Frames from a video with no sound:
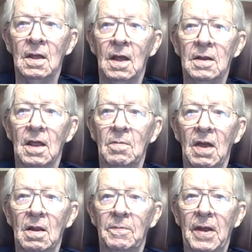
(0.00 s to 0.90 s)
And and they
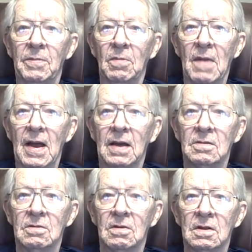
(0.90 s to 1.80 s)
made a paper
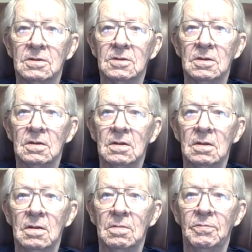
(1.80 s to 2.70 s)
matrix,
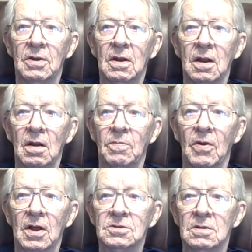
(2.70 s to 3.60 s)
put it in a
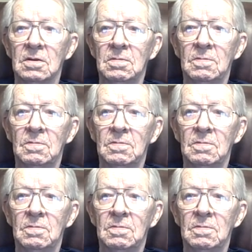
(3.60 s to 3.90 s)
press and